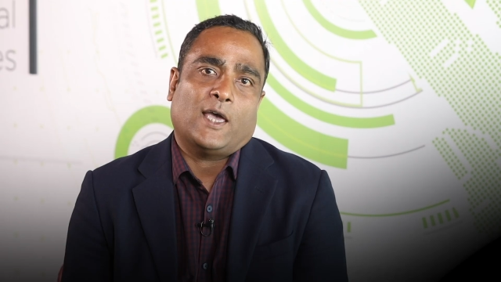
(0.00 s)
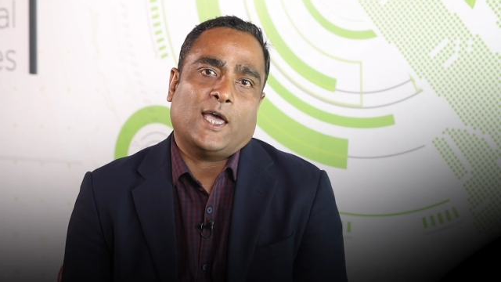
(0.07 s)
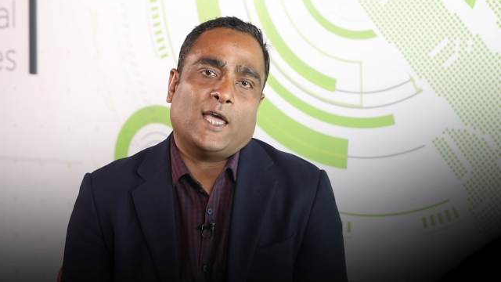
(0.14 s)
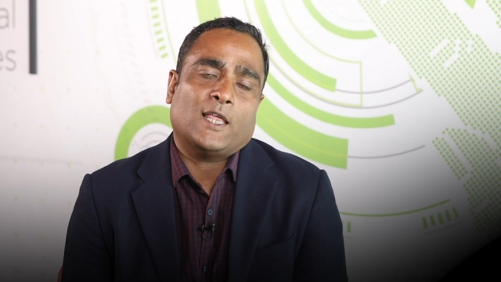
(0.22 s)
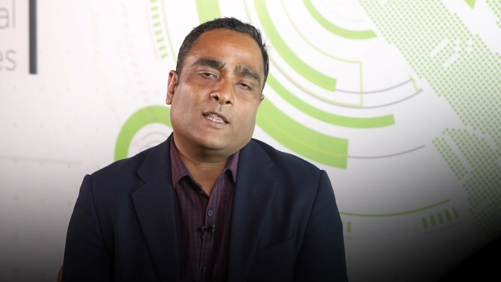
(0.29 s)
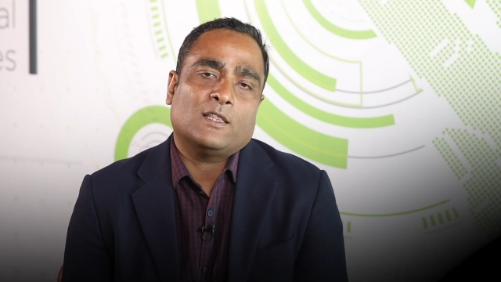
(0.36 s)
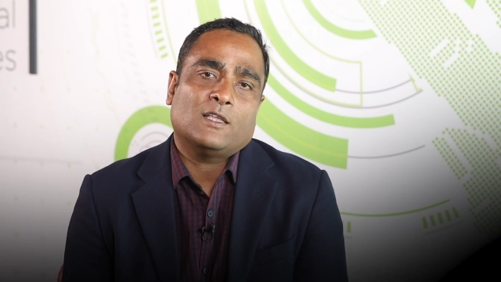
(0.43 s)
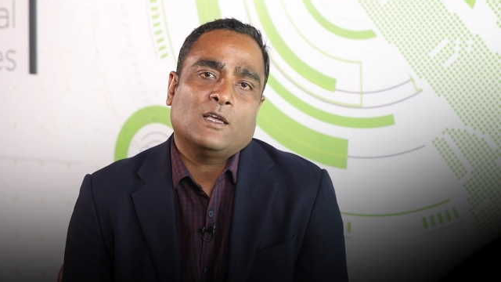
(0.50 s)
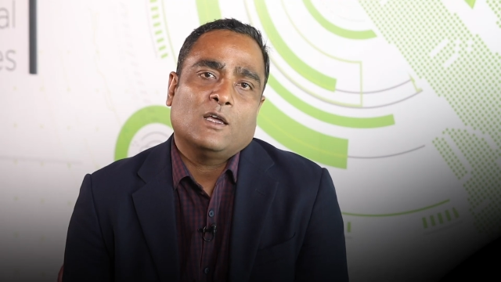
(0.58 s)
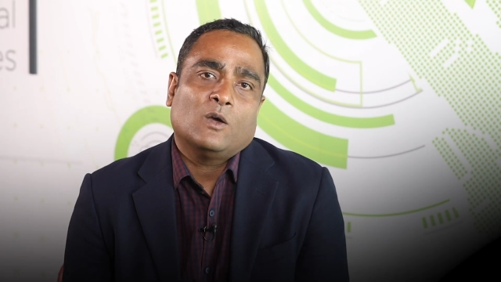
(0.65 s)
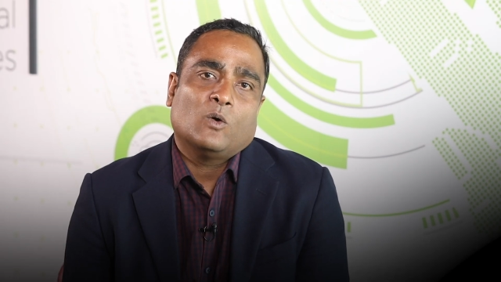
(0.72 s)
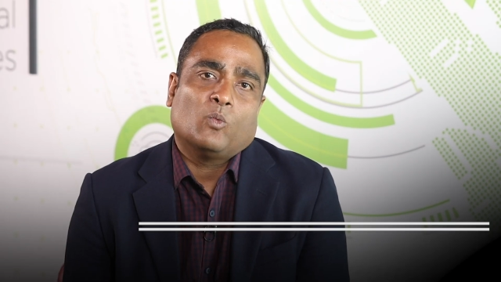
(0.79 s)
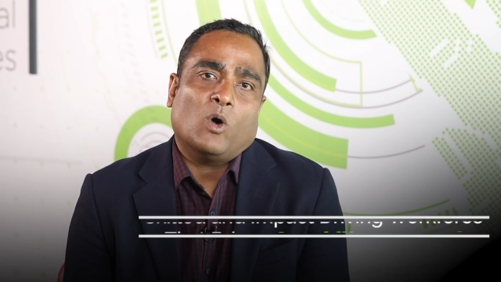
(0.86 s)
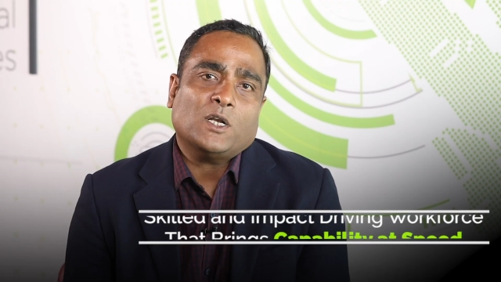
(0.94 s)
And
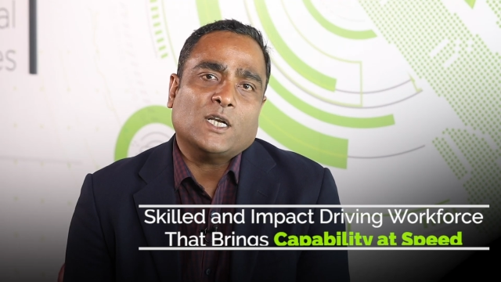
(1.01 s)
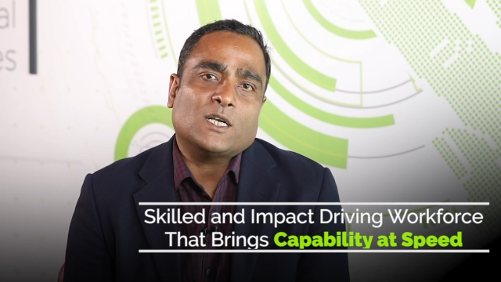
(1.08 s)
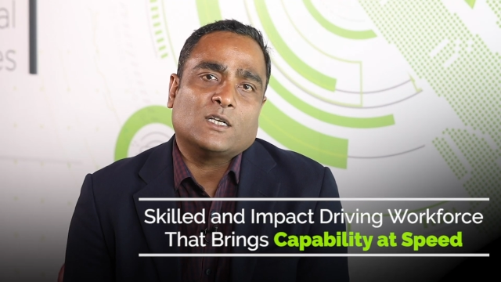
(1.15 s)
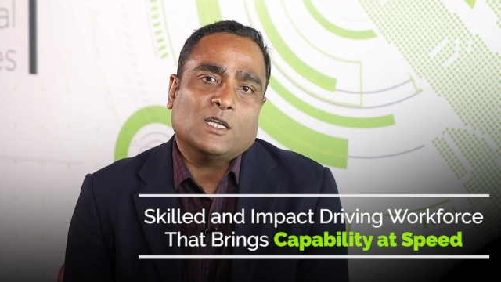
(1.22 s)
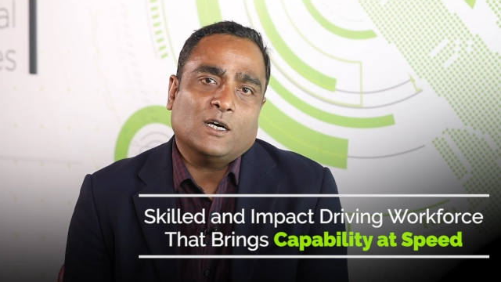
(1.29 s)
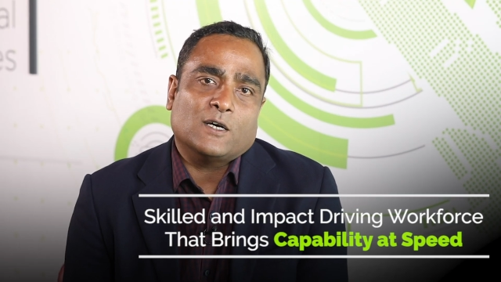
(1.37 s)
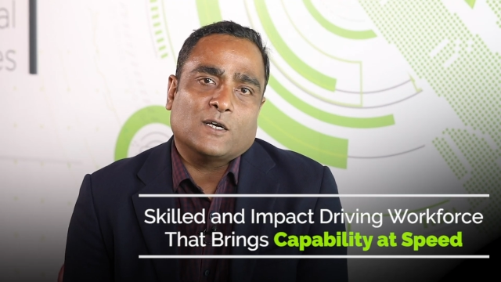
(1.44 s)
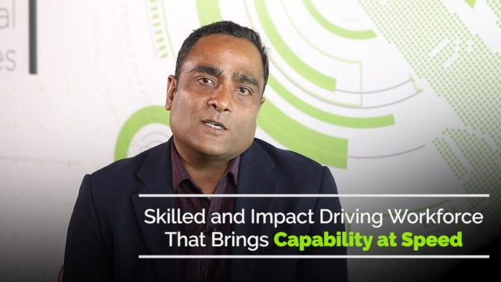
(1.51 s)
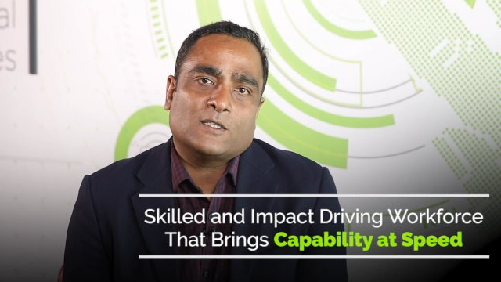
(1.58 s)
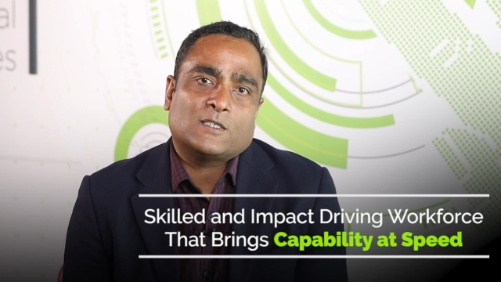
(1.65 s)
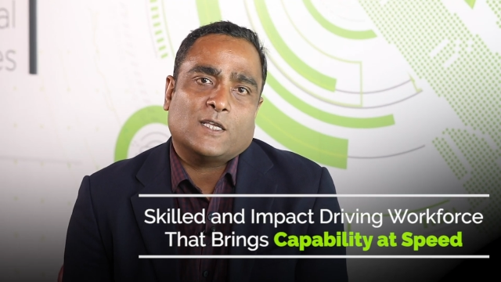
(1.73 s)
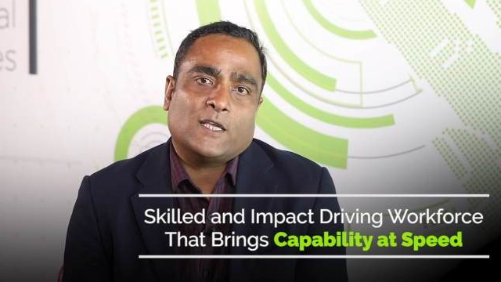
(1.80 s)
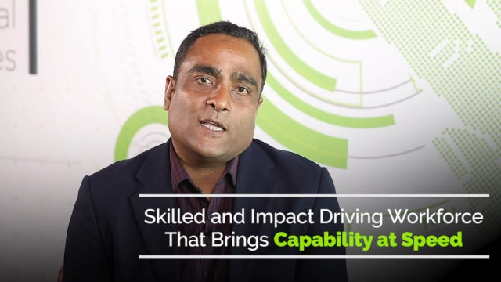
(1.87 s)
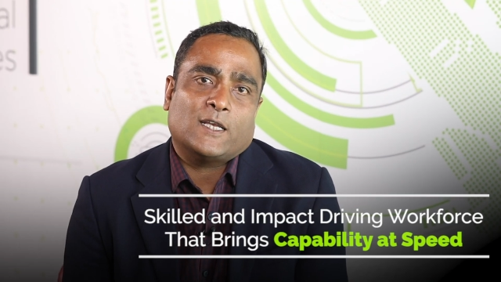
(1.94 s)
what it
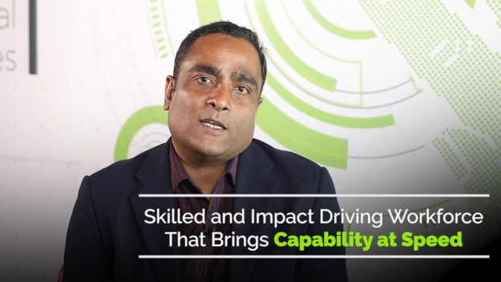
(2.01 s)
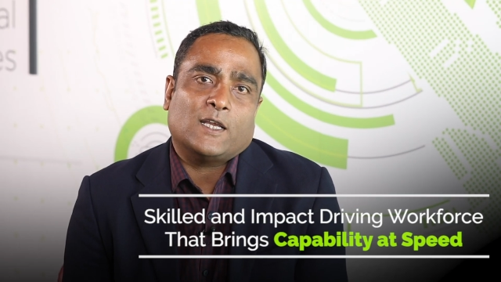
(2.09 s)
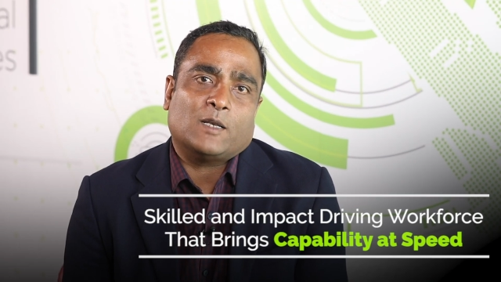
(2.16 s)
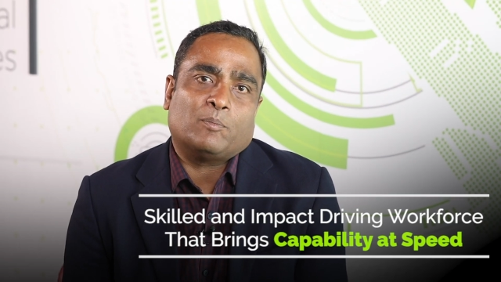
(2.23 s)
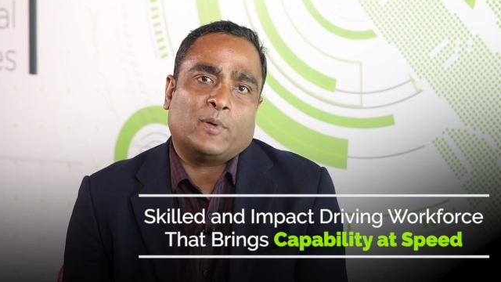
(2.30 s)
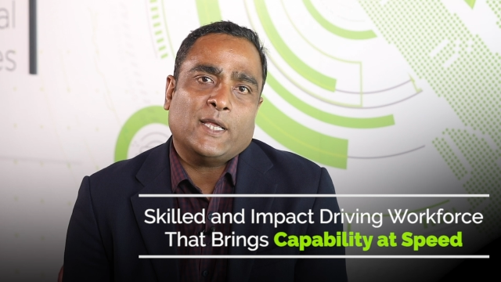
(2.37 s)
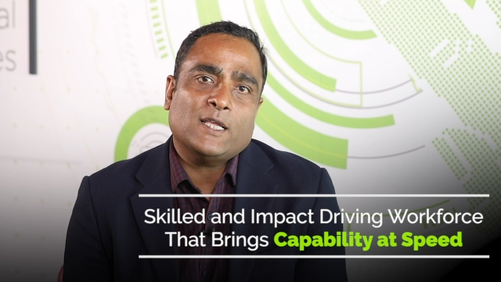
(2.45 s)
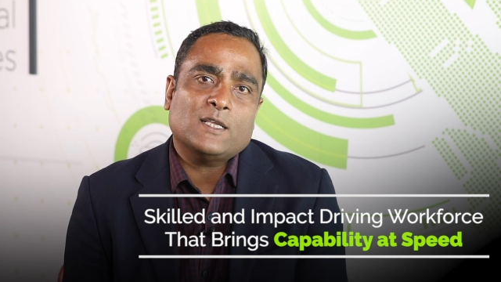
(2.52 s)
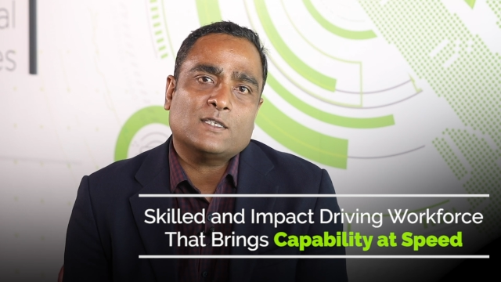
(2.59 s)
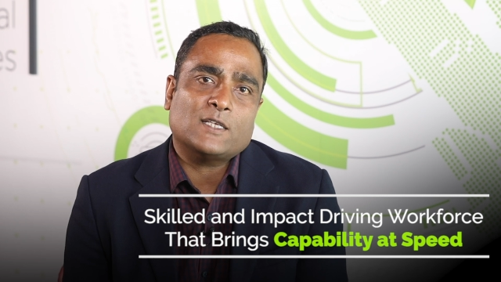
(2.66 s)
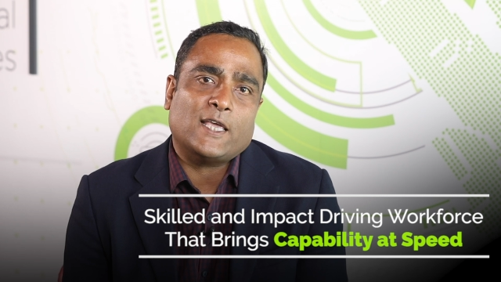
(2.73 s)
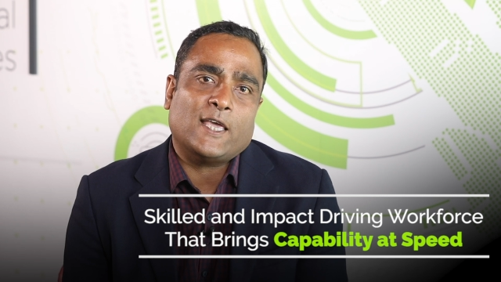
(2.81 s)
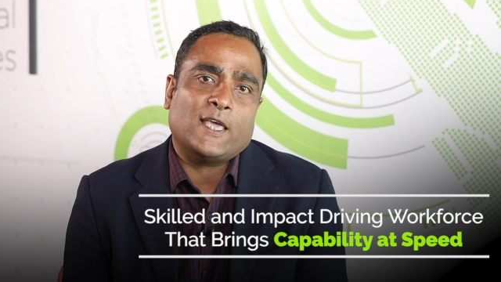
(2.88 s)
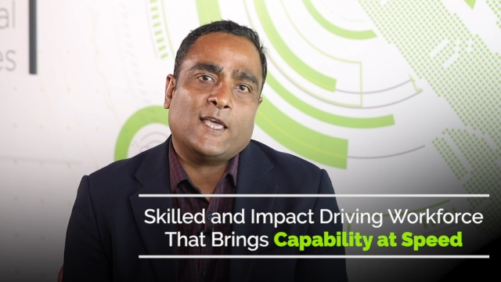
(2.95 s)
does, it
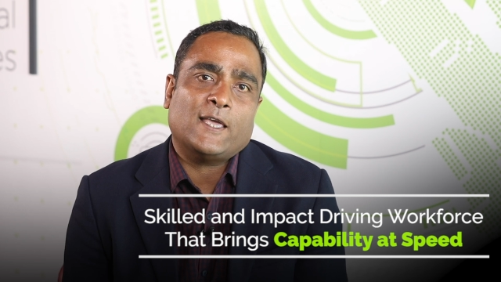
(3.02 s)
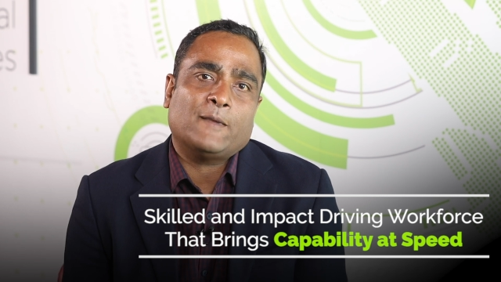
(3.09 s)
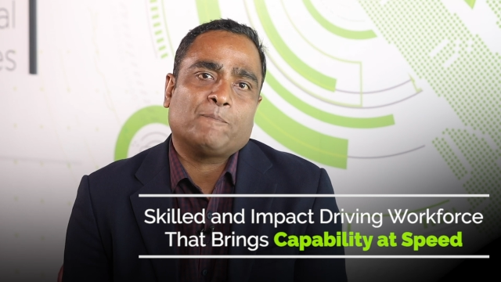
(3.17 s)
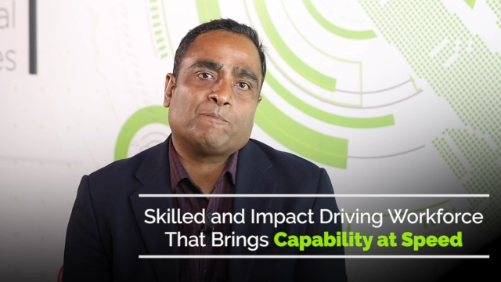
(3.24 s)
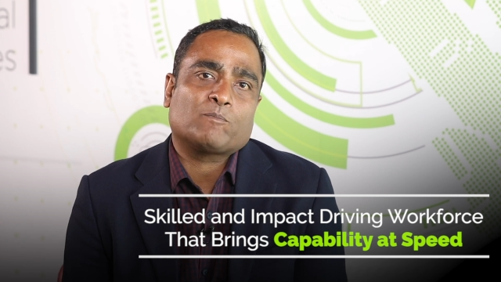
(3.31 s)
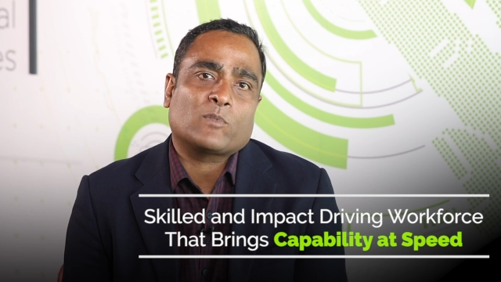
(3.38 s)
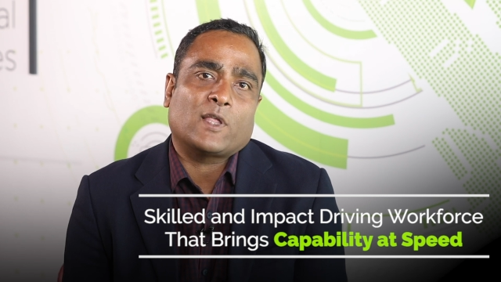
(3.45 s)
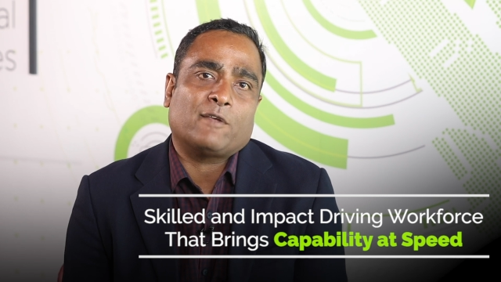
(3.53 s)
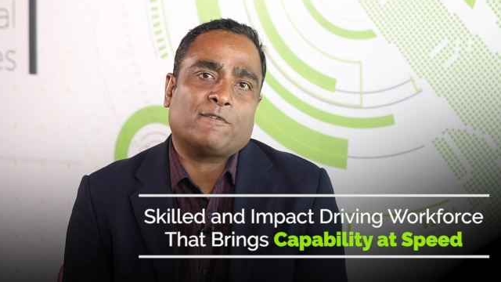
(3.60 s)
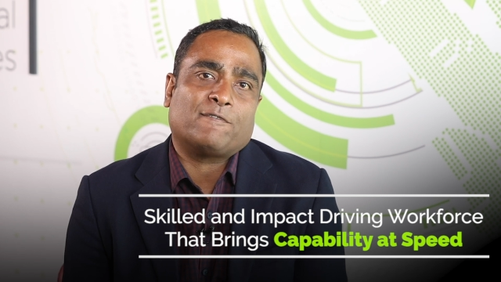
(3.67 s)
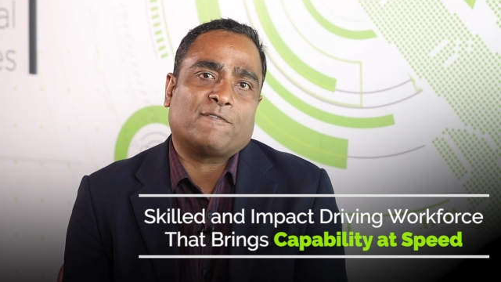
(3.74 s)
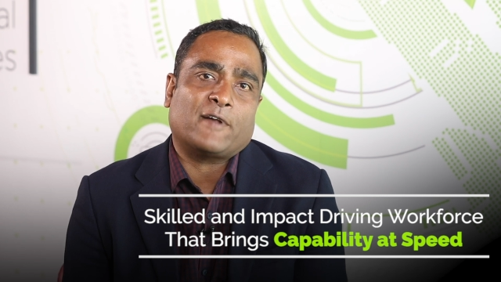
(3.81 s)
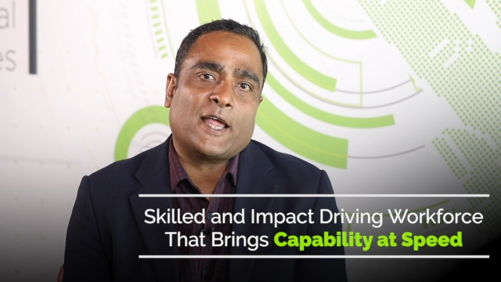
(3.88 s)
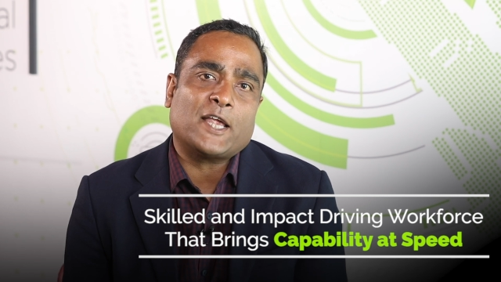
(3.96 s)
brings a
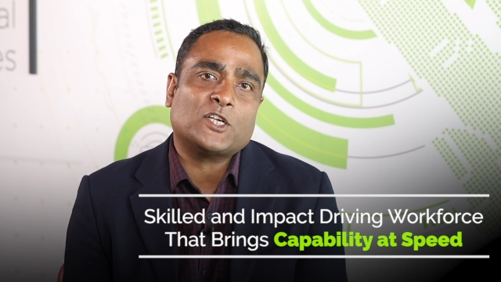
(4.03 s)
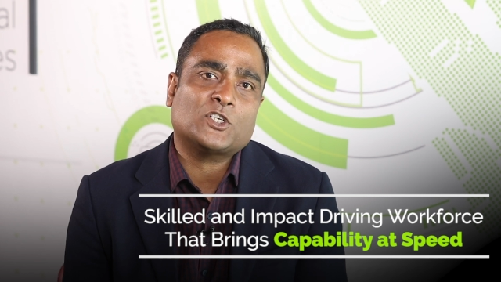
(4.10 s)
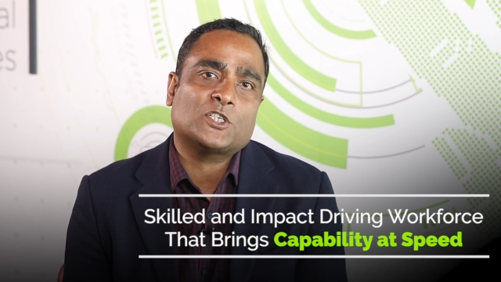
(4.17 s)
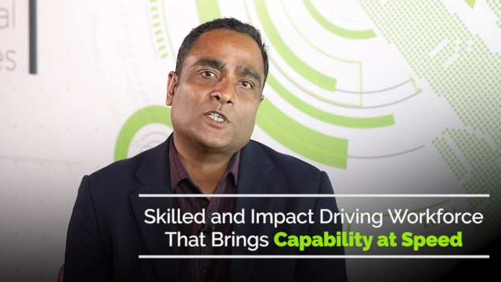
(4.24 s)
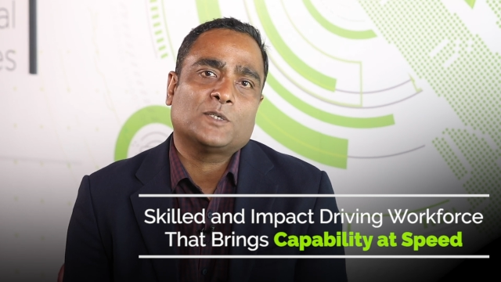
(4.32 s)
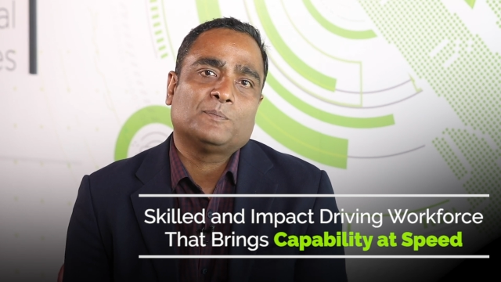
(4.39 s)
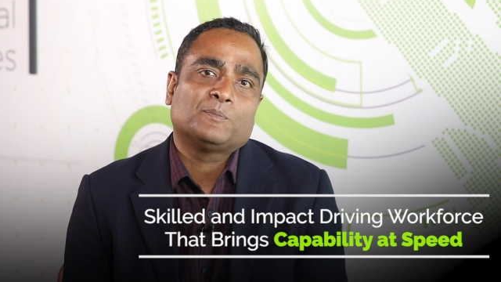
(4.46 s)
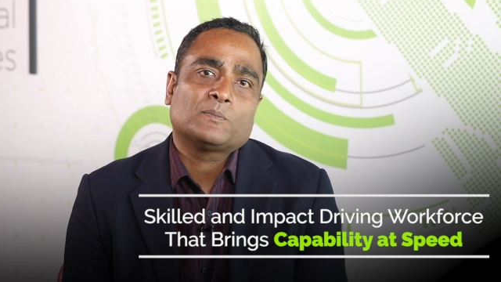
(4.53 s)
fresh